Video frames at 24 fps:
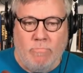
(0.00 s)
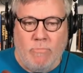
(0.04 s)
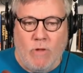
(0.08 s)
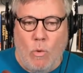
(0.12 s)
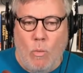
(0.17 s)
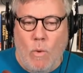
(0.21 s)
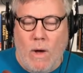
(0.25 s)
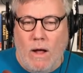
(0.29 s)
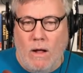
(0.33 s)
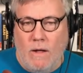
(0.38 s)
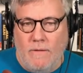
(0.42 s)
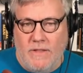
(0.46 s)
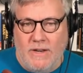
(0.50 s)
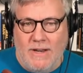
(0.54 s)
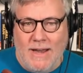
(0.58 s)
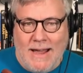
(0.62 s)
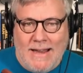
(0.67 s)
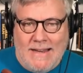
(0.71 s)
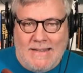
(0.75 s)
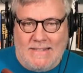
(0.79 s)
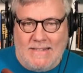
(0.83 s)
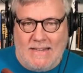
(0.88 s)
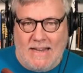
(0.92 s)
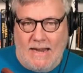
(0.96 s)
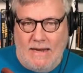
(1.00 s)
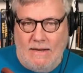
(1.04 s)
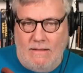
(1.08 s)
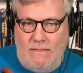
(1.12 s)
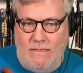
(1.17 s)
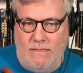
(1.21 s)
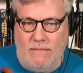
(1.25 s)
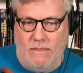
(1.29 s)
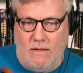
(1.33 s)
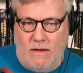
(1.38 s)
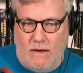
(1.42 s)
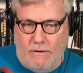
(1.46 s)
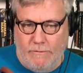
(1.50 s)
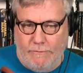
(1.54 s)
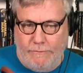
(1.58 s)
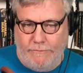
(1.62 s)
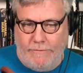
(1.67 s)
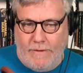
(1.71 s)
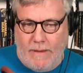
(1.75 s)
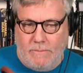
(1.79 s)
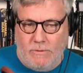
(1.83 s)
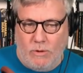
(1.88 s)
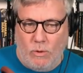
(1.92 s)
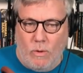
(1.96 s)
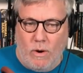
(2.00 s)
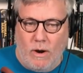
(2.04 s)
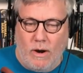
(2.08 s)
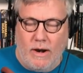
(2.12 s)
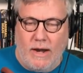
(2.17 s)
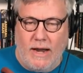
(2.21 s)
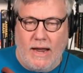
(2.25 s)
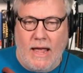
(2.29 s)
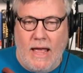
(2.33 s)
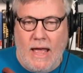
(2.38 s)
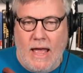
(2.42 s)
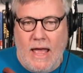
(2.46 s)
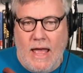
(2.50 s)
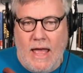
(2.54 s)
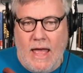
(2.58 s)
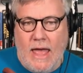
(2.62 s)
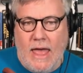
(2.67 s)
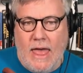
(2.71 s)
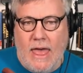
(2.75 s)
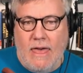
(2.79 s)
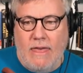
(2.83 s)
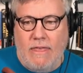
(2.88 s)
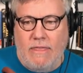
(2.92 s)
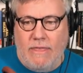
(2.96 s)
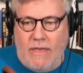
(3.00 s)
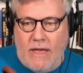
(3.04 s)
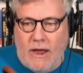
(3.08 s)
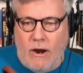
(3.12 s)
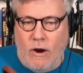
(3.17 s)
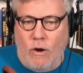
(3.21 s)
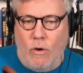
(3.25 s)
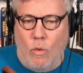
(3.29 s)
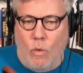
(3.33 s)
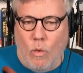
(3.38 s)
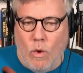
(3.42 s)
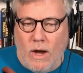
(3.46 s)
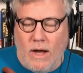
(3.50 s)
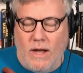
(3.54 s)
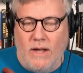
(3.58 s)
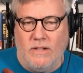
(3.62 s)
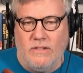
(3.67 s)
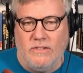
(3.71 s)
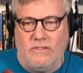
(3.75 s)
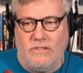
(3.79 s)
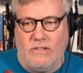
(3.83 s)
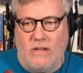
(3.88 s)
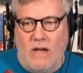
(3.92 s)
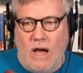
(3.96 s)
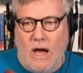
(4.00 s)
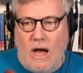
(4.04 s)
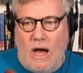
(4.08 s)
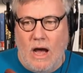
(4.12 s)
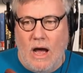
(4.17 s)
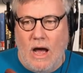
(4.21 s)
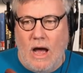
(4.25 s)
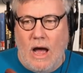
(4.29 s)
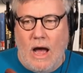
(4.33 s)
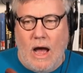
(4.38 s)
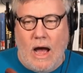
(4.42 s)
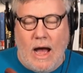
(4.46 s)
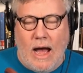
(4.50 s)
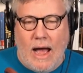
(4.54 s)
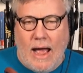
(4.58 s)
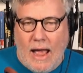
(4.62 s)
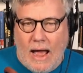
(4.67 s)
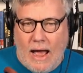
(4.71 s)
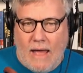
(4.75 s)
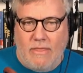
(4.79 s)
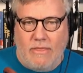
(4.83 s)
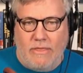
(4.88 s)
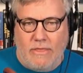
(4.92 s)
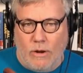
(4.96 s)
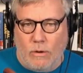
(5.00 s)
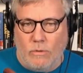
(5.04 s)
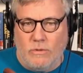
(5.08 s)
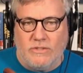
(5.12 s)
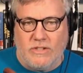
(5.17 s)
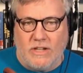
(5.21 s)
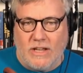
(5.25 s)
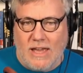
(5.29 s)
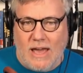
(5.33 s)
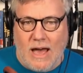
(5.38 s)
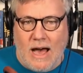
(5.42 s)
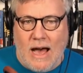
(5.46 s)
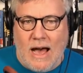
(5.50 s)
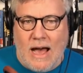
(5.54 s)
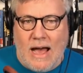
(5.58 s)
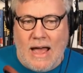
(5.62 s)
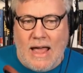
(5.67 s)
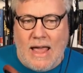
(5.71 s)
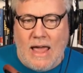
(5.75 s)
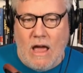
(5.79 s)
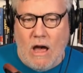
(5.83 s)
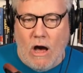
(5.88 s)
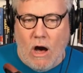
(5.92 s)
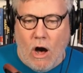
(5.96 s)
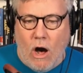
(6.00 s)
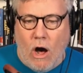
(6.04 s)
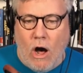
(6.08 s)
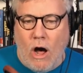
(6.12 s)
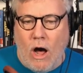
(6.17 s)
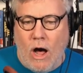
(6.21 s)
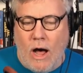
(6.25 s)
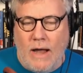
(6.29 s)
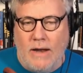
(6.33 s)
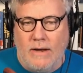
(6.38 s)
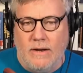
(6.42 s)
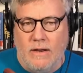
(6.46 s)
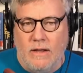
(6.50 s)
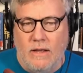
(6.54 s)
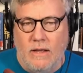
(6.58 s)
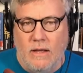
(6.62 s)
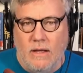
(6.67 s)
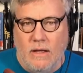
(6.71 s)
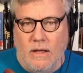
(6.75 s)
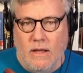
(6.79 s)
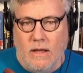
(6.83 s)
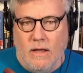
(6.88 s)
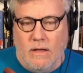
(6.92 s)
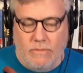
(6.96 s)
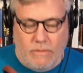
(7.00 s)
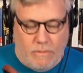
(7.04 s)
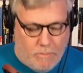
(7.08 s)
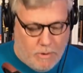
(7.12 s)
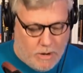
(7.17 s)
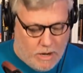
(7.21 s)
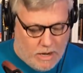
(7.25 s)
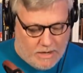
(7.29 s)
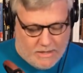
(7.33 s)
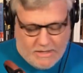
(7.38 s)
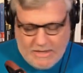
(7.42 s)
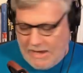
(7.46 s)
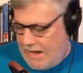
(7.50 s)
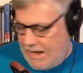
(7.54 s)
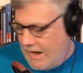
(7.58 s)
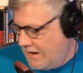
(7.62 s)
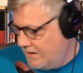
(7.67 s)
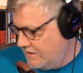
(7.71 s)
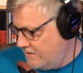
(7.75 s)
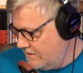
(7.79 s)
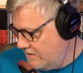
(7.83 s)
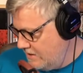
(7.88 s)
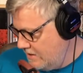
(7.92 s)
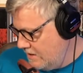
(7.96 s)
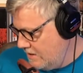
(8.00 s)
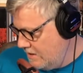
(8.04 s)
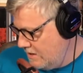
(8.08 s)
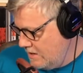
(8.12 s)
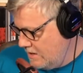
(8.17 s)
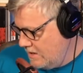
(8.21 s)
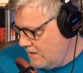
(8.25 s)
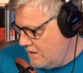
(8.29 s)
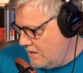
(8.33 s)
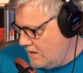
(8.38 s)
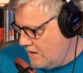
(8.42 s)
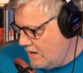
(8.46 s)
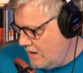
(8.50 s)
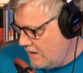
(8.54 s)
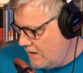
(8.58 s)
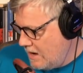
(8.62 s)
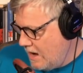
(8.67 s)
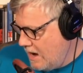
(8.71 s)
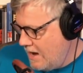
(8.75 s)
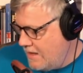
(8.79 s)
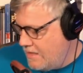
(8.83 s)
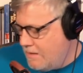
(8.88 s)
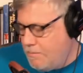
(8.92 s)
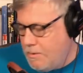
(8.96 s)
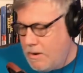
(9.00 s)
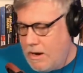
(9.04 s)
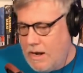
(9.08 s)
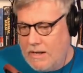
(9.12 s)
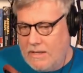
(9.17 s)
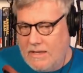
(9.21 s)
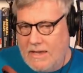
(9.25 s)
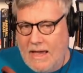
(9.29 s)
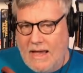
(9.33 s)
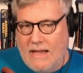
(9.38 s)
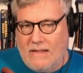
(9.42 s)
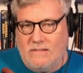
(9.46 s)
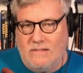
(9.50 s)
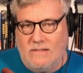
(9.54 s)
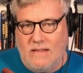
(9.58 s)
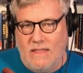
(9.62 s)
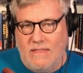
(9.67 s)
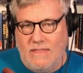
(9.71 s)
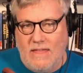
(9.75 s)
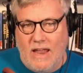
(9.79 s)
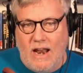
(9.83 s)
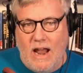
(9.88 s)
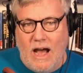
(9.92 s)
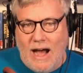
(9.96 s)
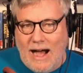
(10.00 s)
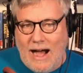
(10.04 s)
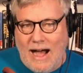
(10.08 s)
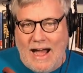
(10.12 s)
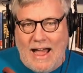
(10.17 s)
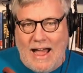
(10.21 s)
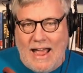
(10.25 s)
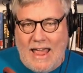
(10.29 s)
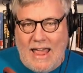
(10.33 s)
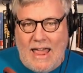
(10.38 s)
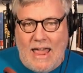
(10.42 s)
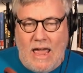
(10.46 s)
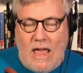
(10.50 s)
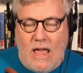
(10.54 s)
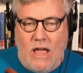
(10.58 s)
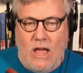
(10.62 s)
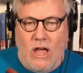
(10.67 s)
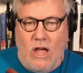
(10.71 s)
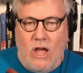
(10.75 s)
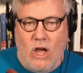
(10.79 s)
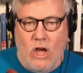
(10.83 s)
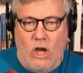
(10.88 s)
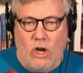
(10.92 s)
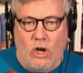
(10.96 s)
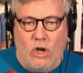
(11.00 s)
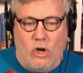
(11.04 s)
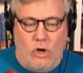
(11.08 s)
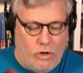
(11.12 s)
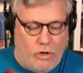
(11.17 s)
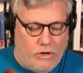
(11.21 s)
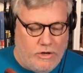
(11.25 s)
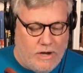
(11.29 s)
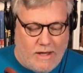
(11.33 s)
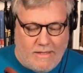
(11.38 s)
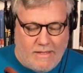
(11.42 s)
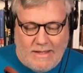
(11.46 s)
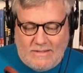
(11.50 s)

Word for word: Well, on the 19th of February, there was I, I there was a guy on the podcast, a guy on the podcast that I could not.